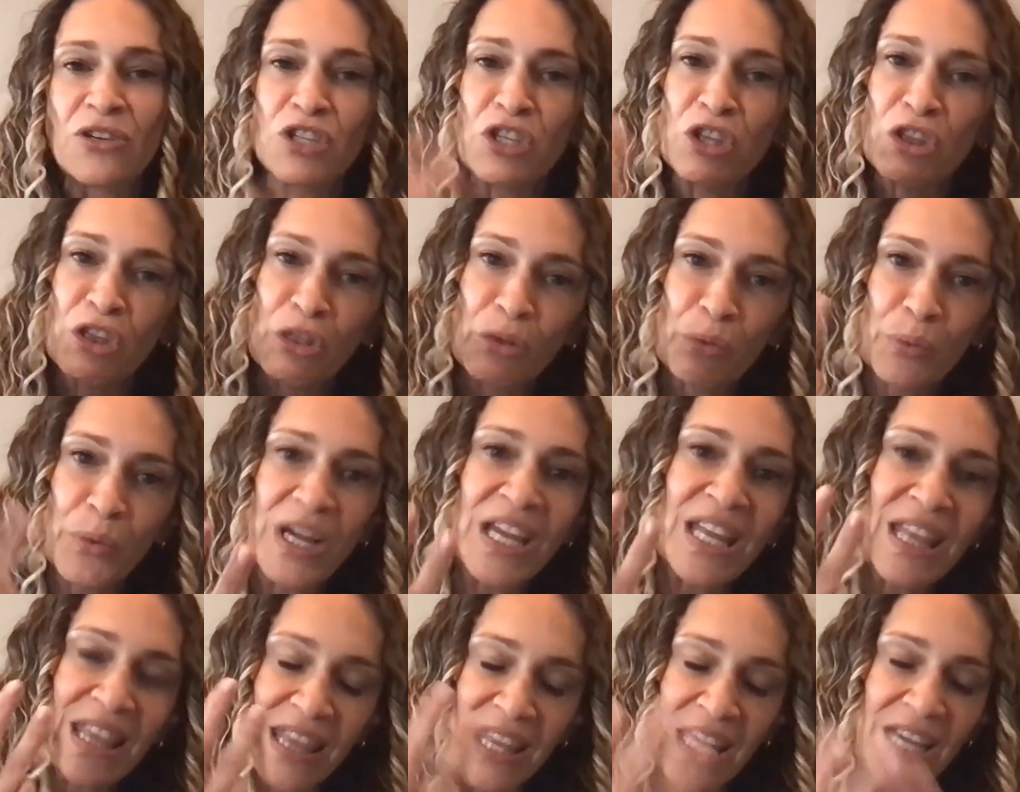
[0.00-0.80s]
there's
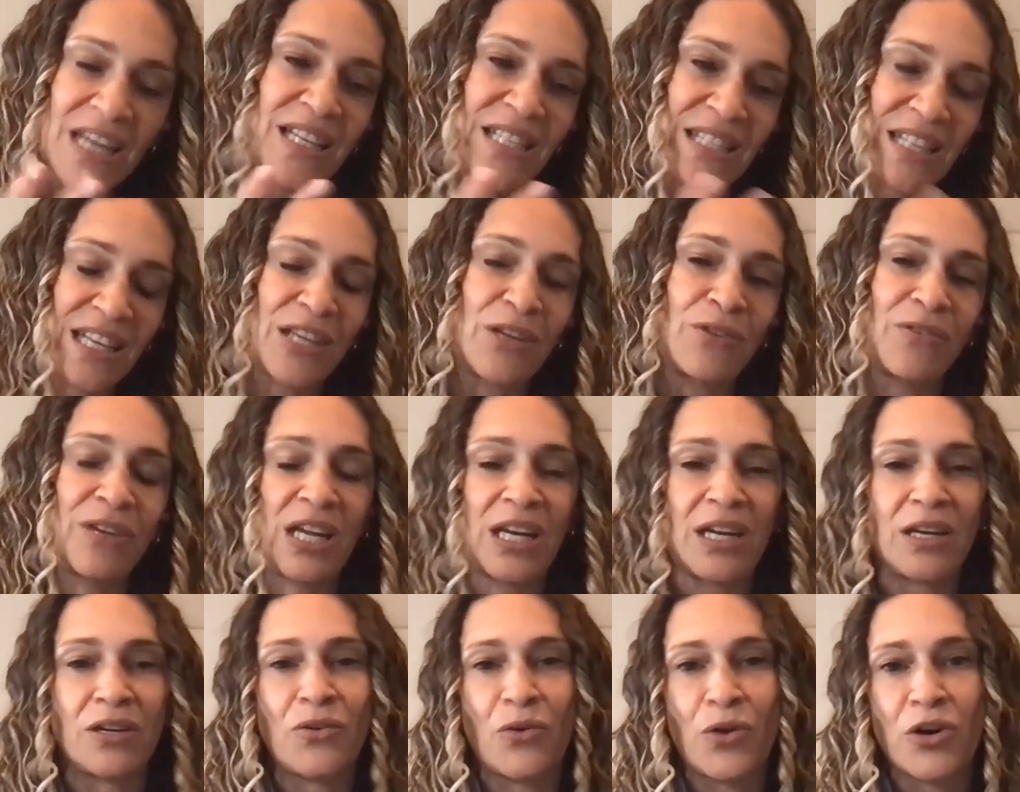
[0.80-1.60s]
three things that you
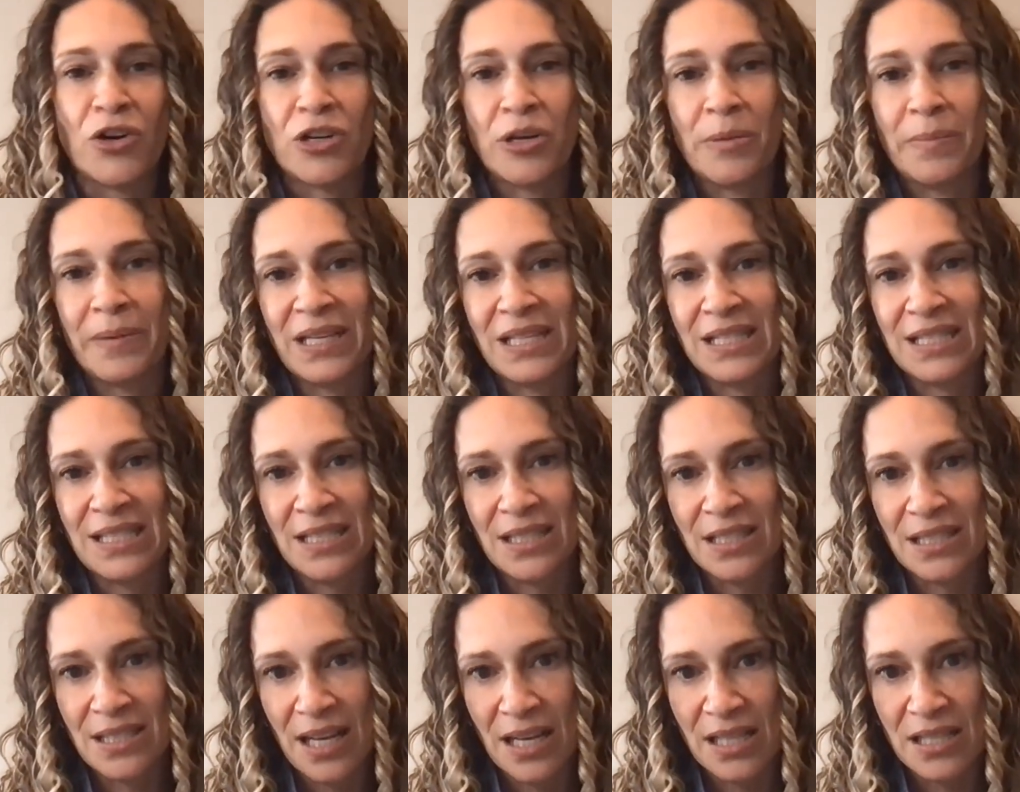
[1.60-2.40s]
need in order to be
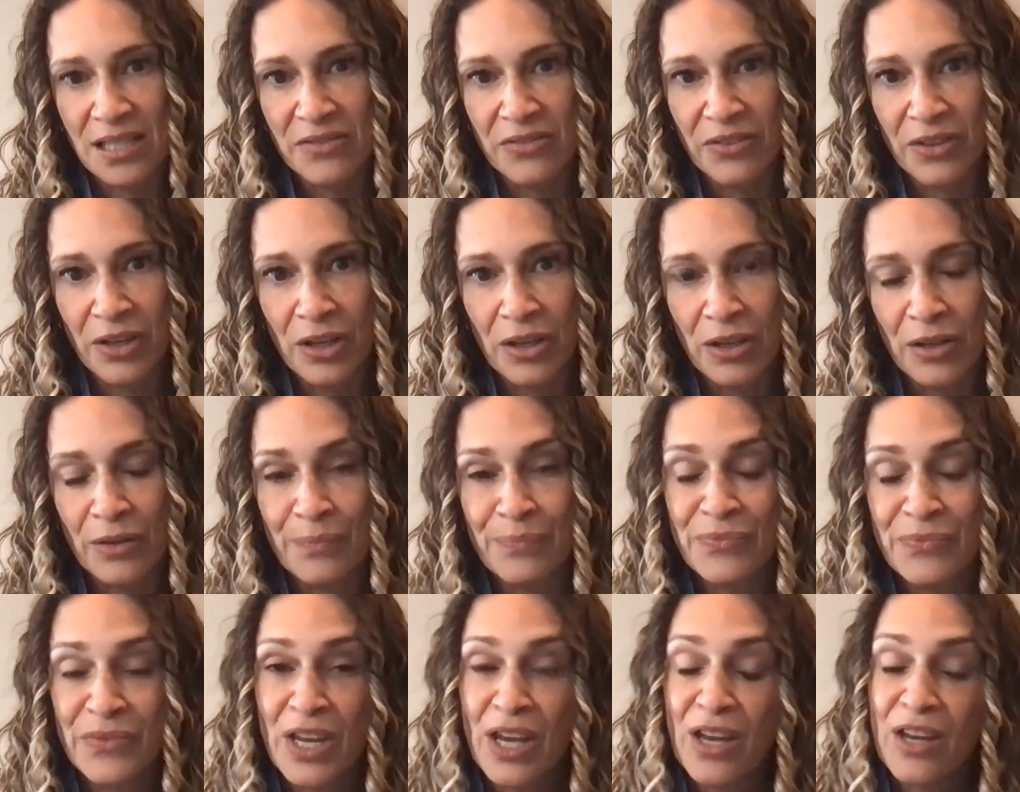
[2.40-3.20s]

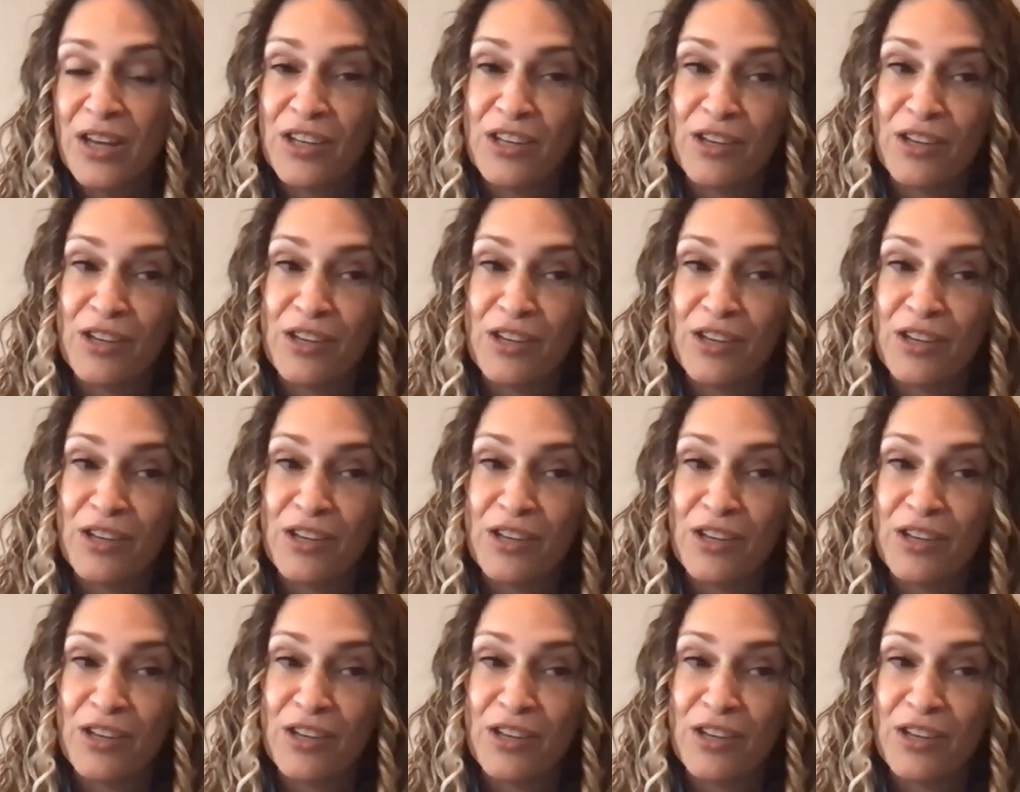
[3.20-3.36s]
successful.